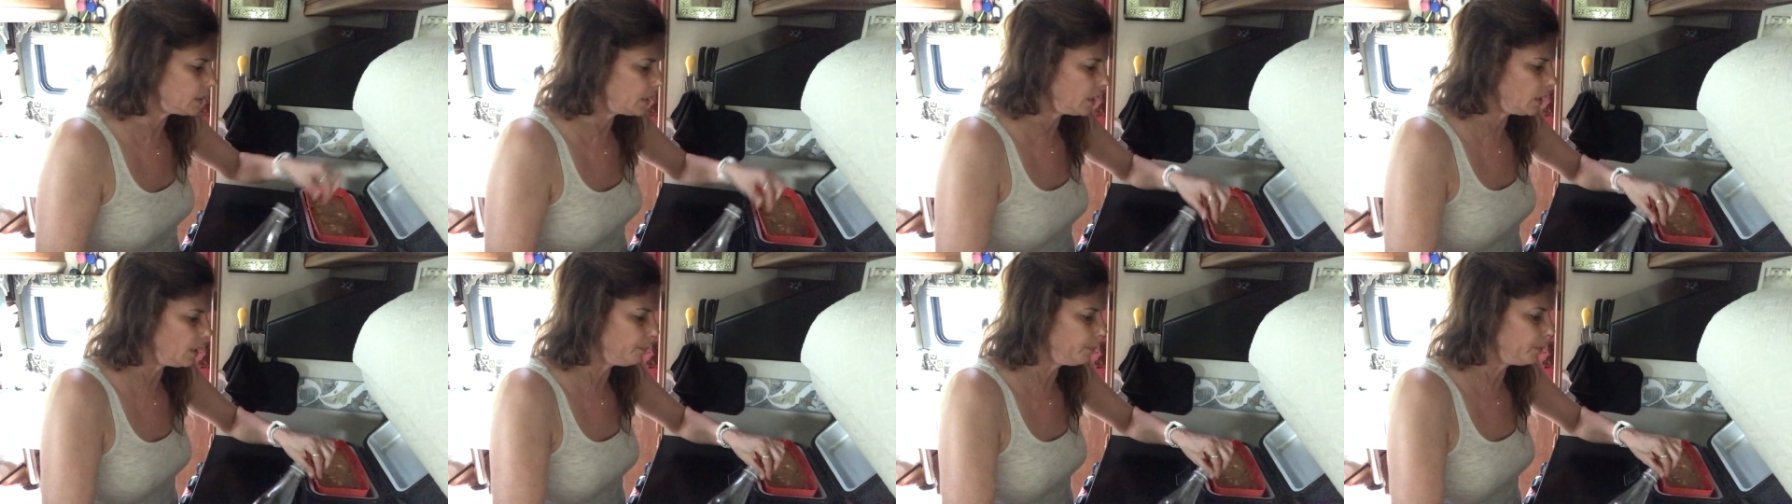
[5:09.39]

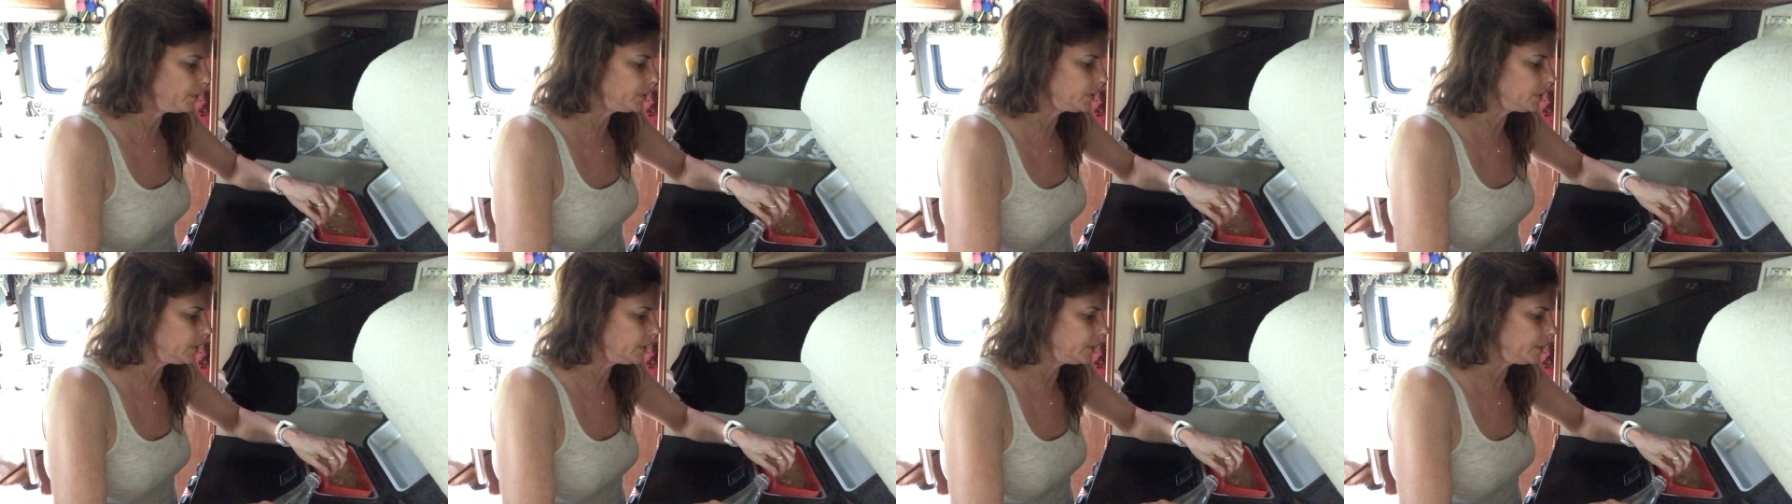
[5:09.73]
and I'll
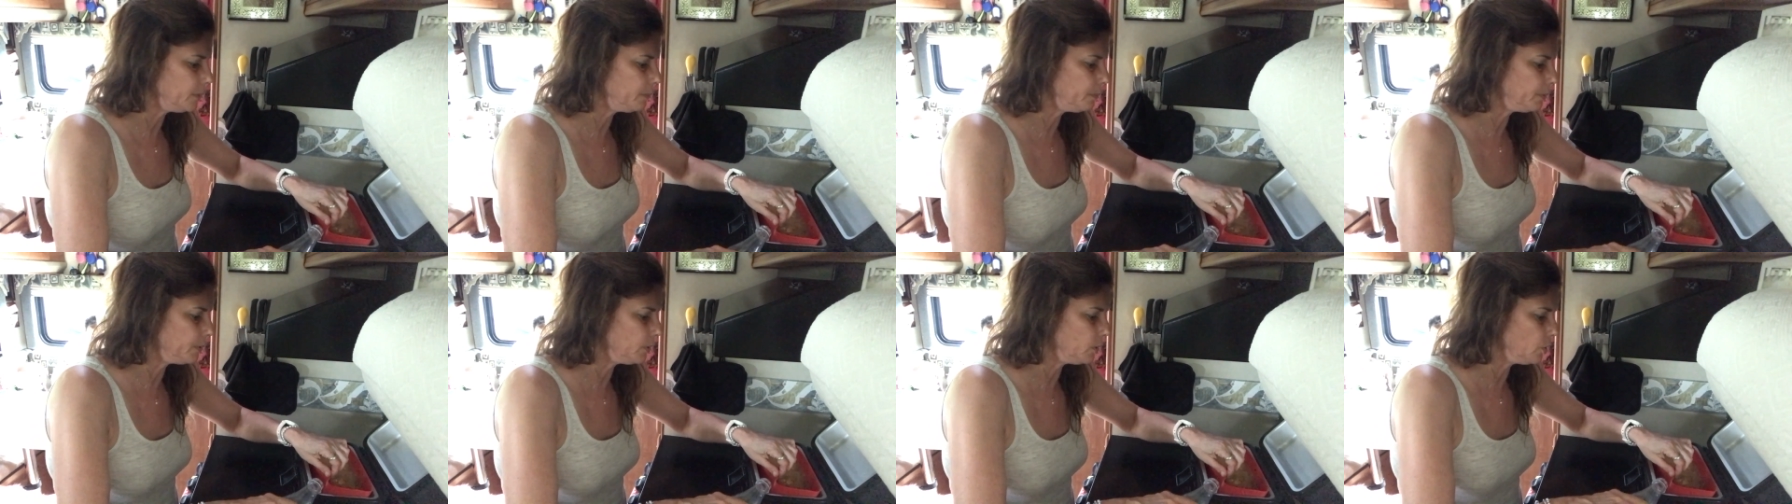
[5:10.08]
put the
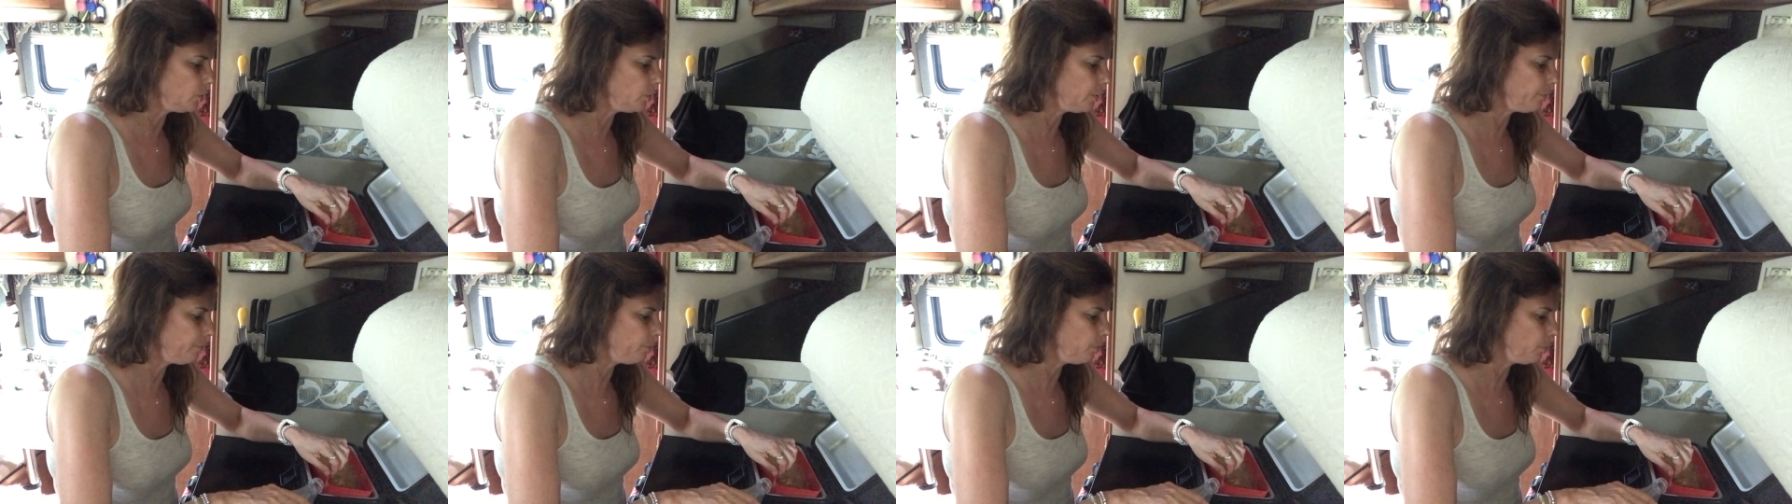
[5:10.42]
link
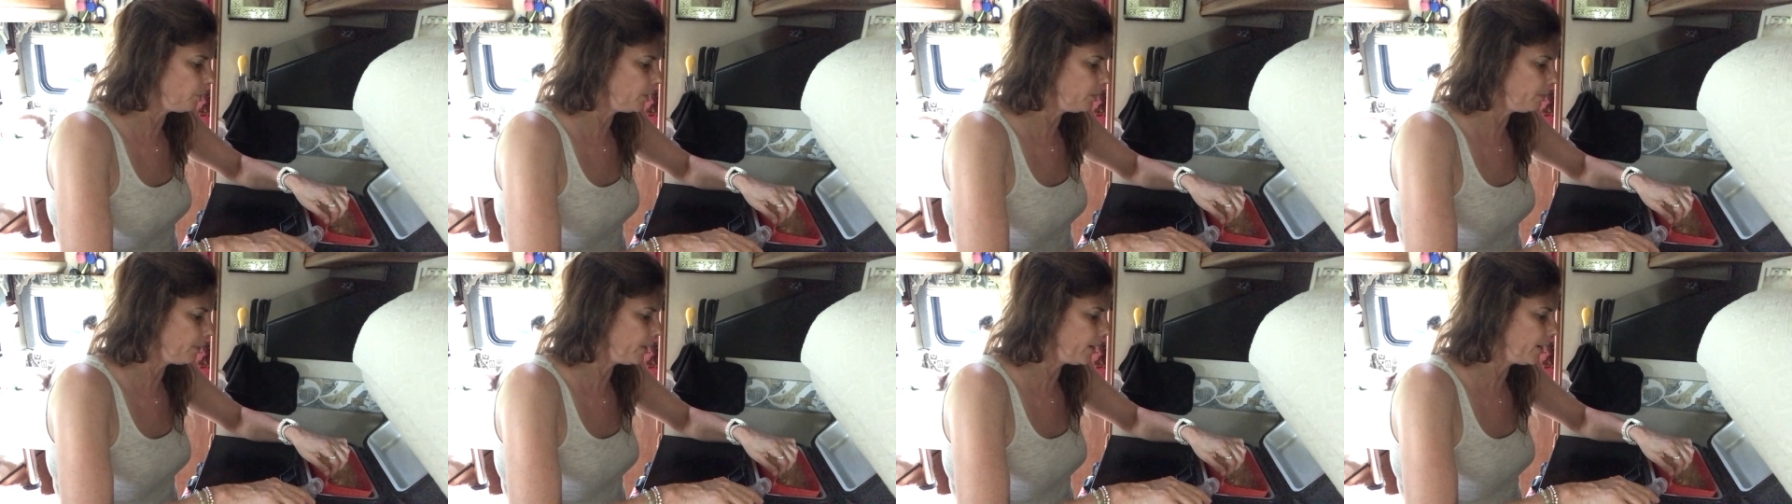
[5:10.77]
below if you
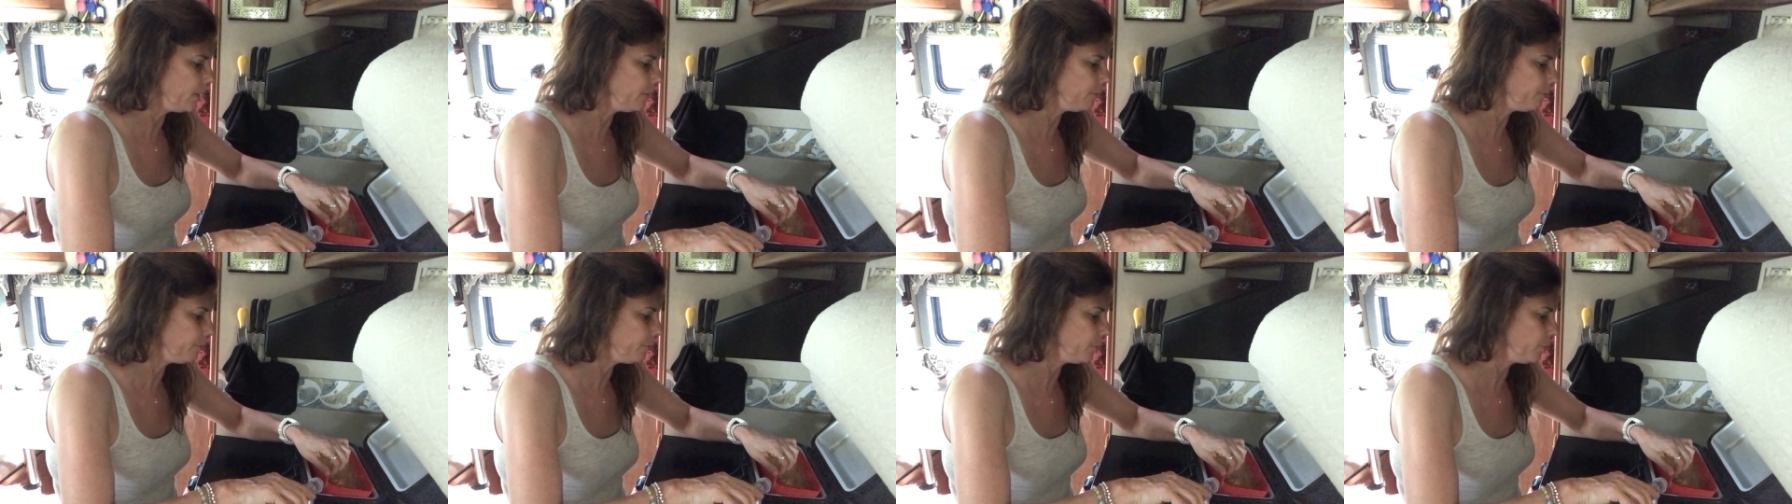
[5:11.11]
want to buy
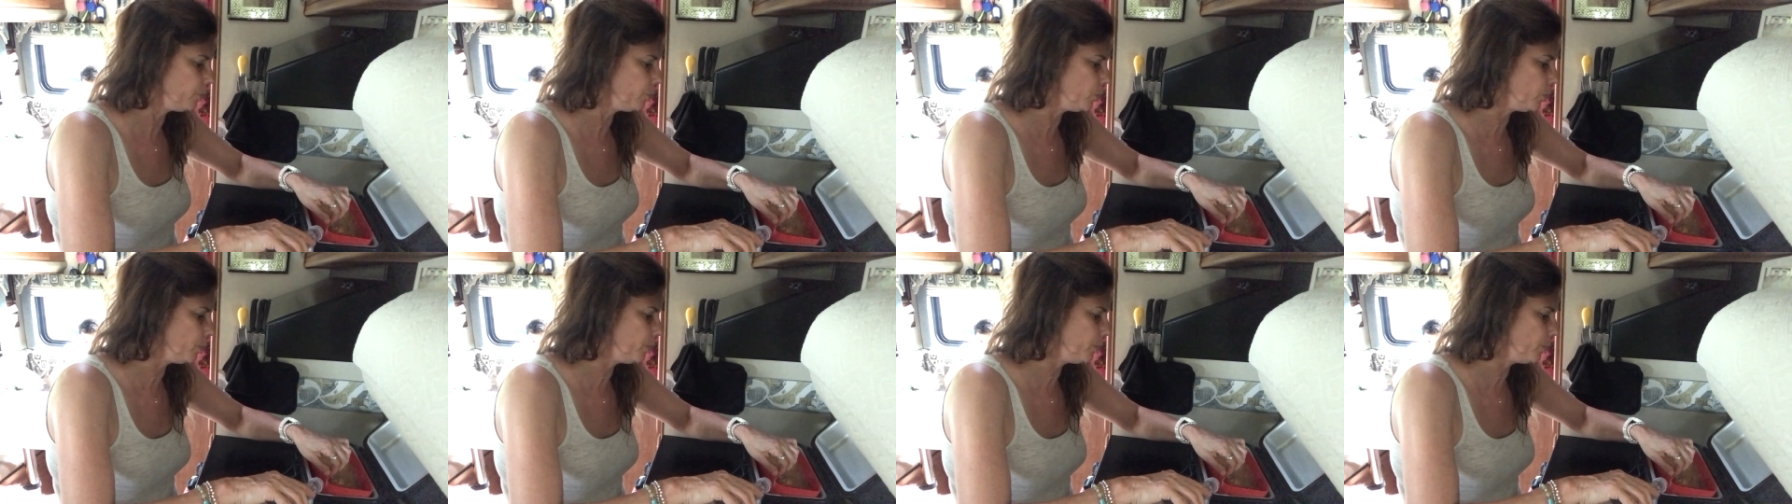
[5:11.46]
it for the
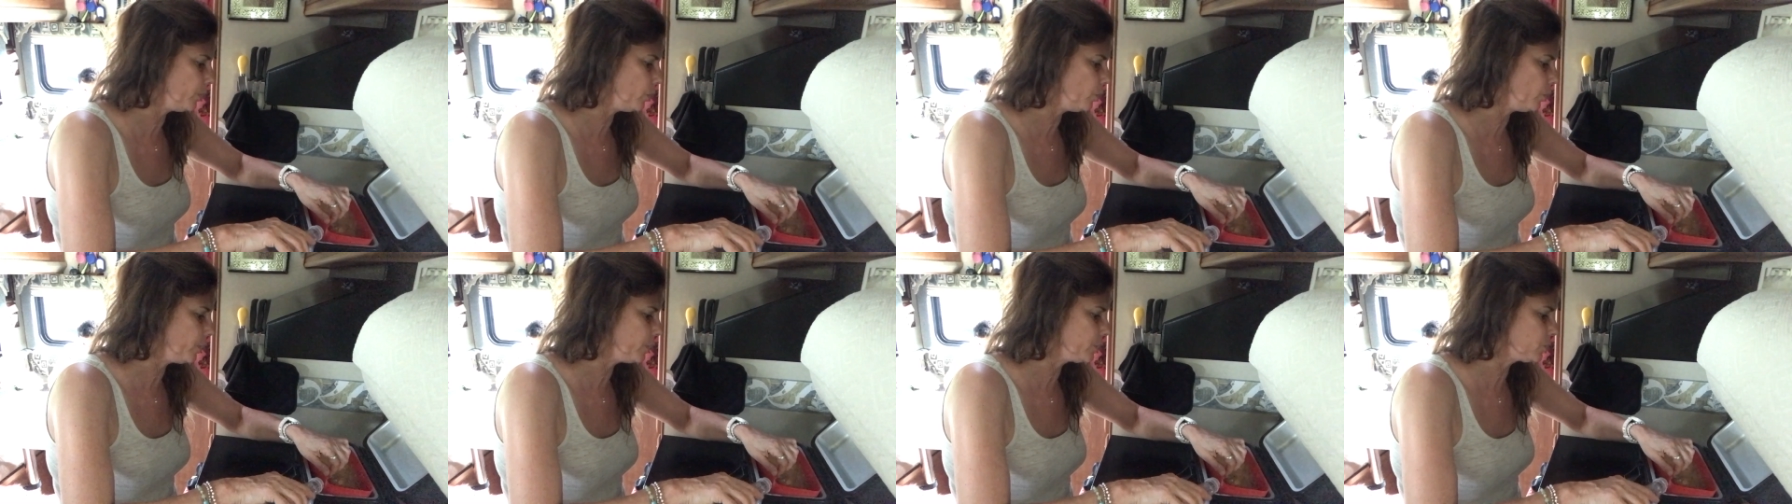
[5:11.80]
Road
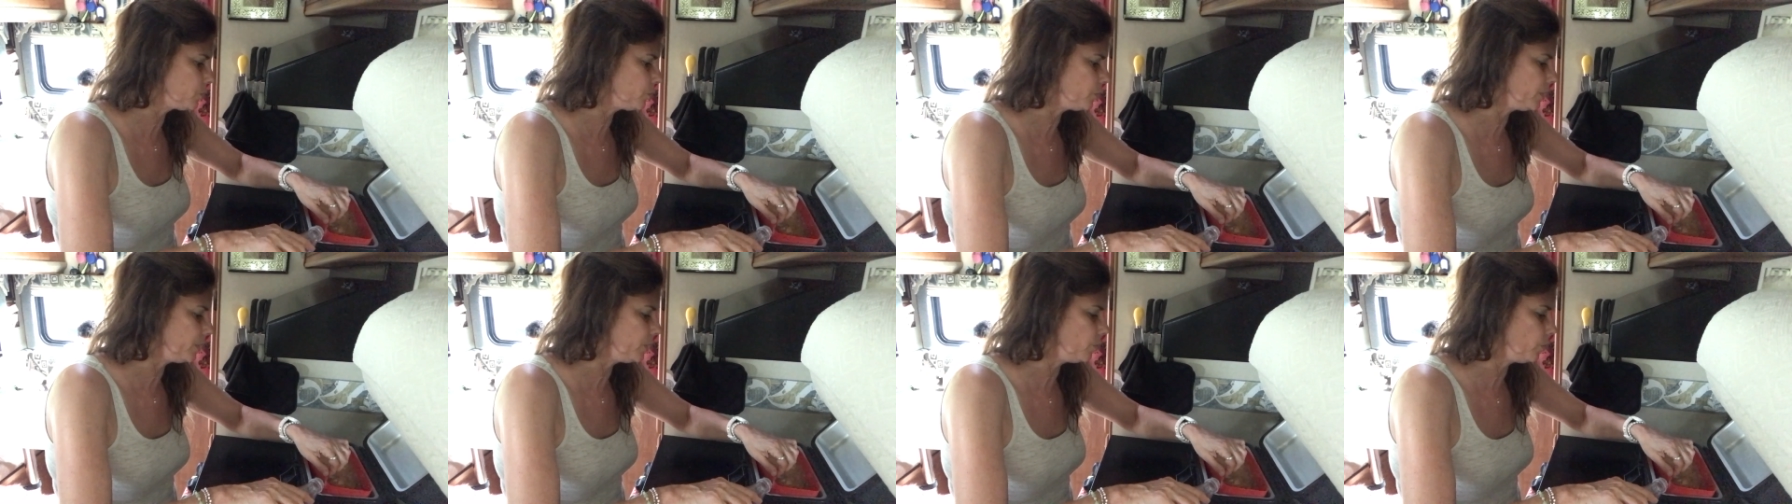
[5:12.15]
Pro. It
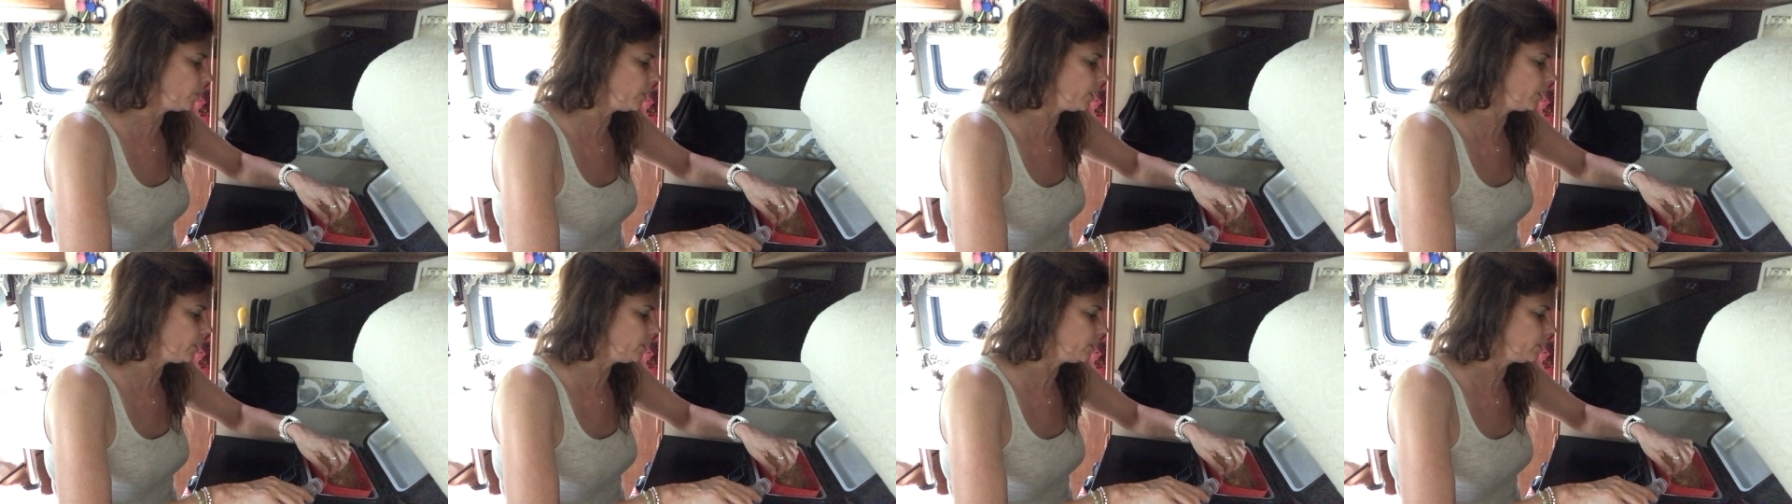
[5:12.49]
works really
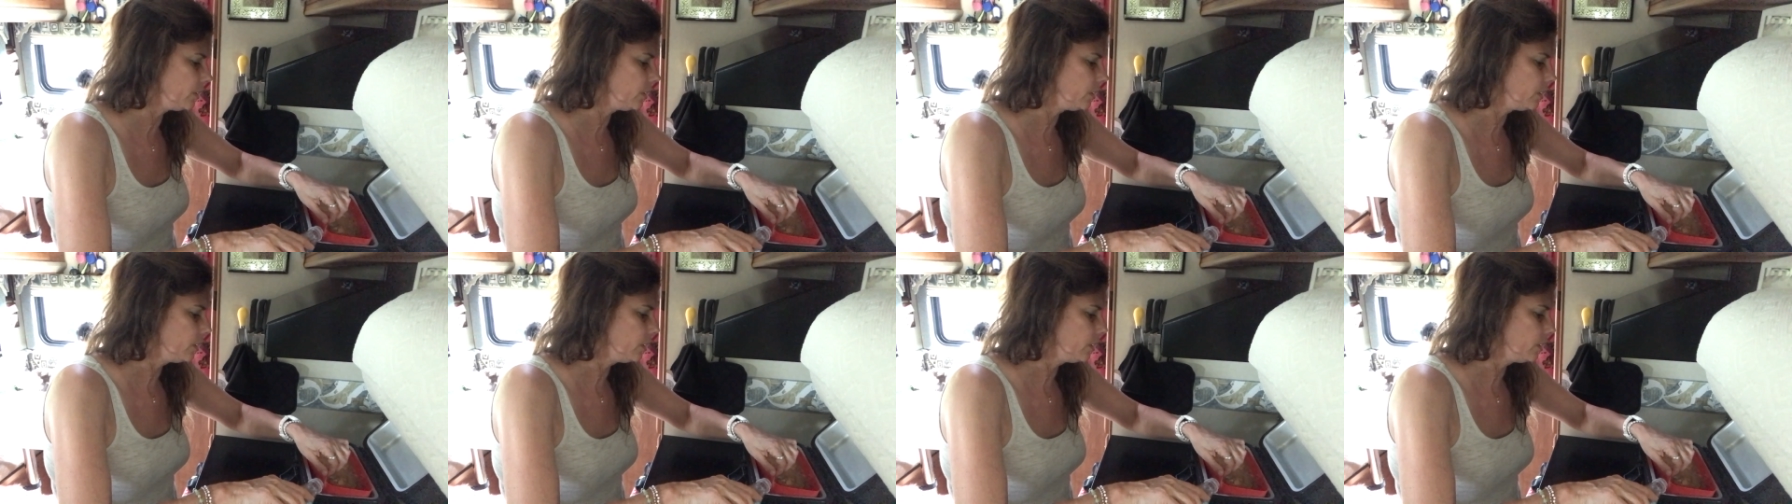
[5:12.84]
well.